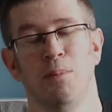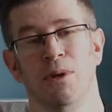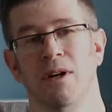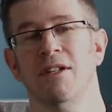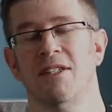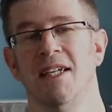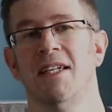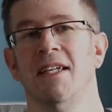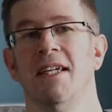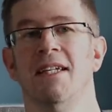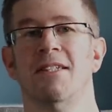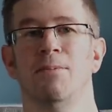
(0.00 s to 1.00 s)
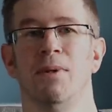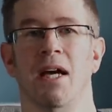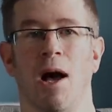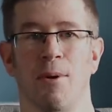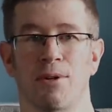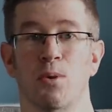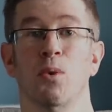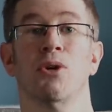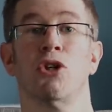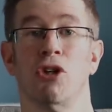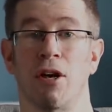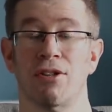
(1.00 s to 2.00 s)
But I did need to be able to
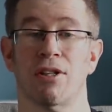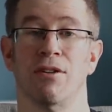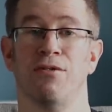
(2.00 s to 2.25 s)
adjust